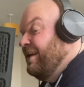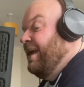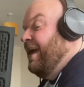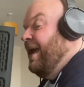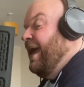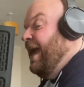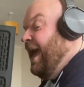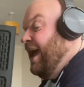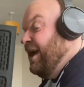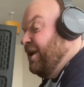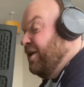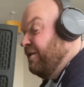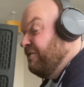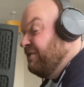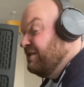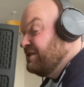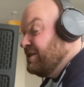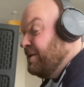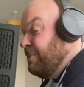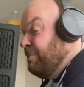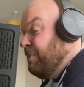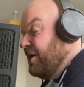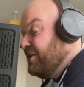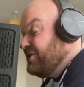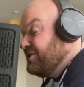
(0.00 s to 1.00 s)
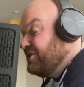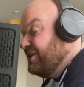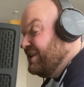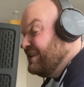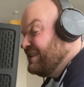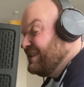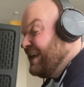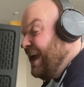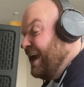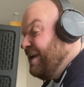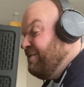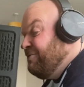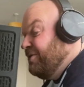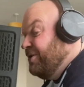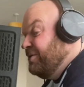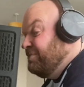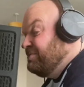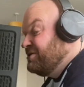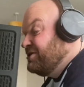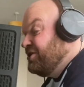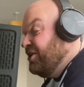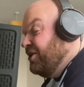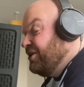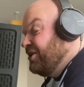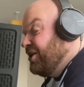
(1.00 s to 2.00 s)
Head over to
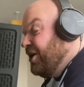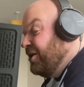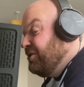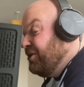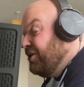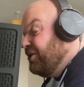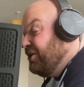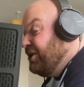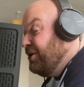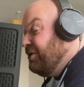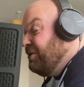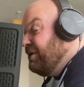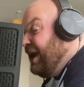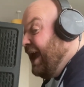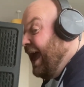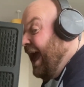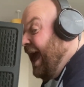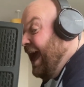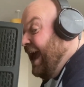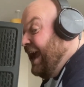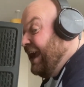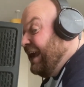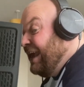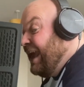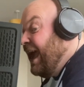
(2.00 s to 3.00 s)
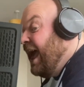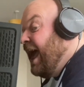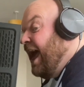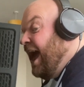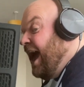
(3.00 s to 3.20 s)
puzzledescaperooms.co.uk